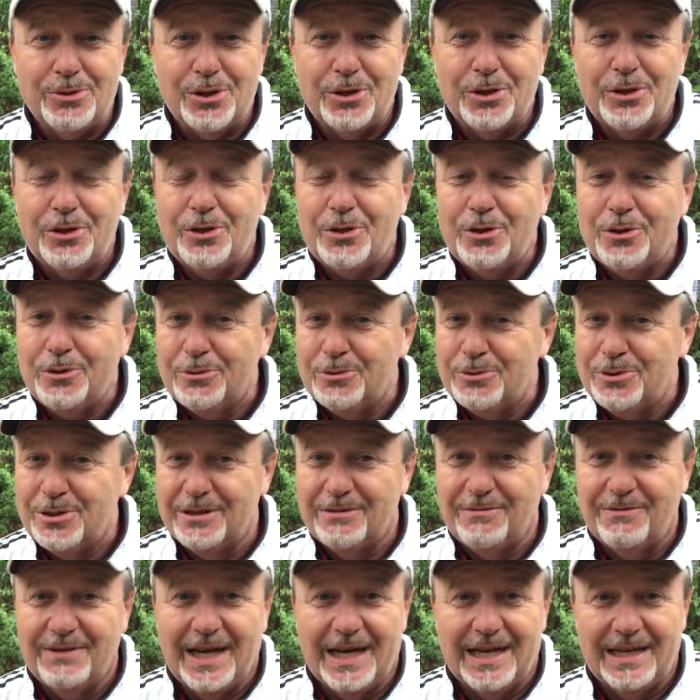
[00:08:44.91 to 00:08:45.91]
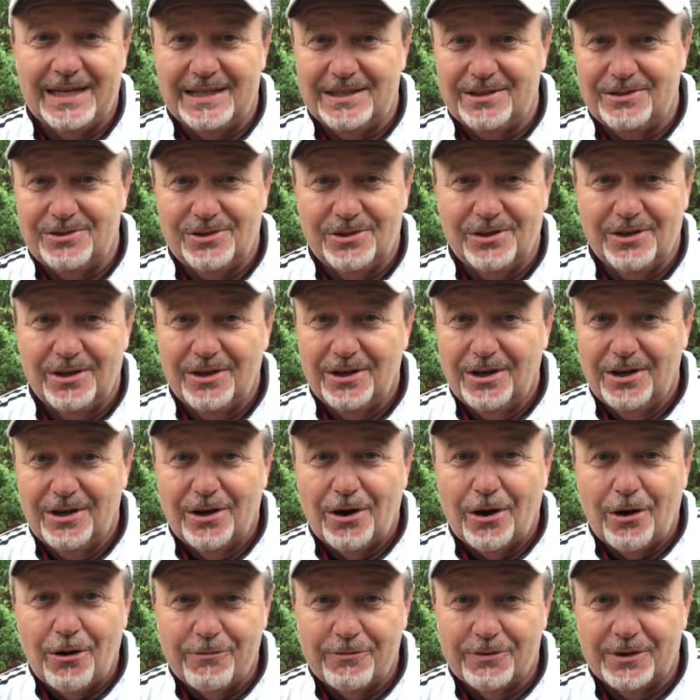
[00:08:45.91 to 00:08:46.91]
huge advantage
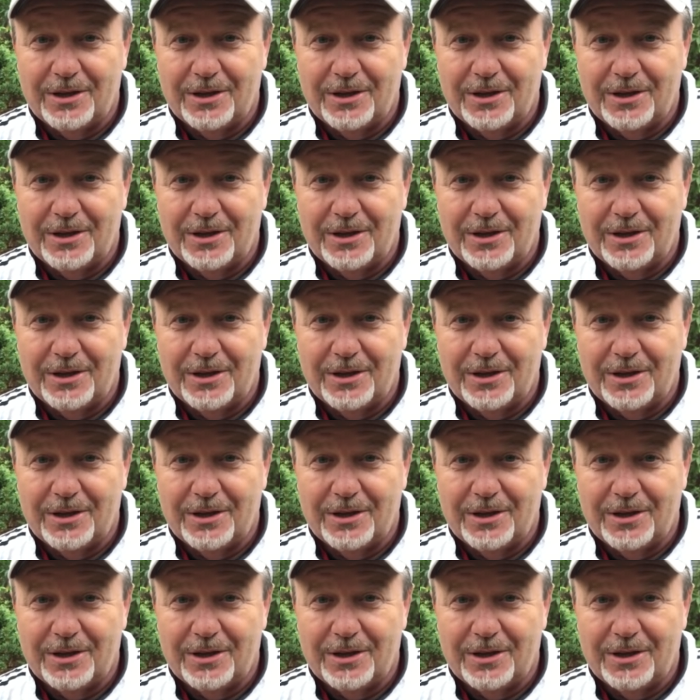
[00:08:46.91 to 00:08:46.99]
over the